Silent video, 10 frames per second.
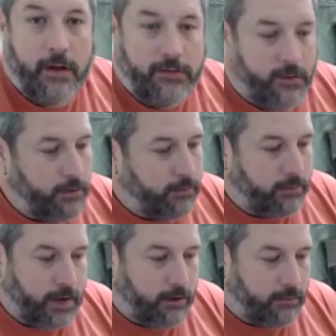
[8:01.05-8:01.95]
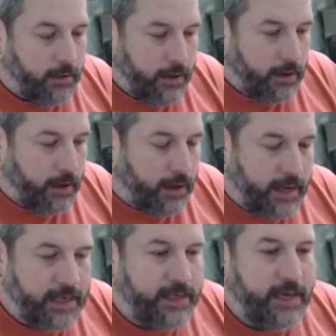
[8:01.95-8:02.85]
So, you know,
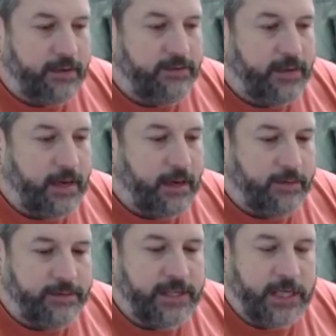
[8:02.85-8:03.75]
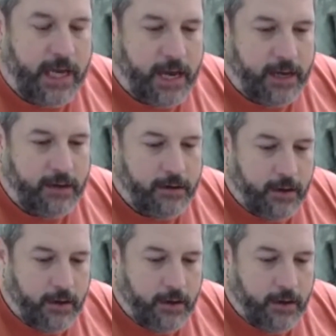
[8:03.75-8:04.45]
NTSC and VGA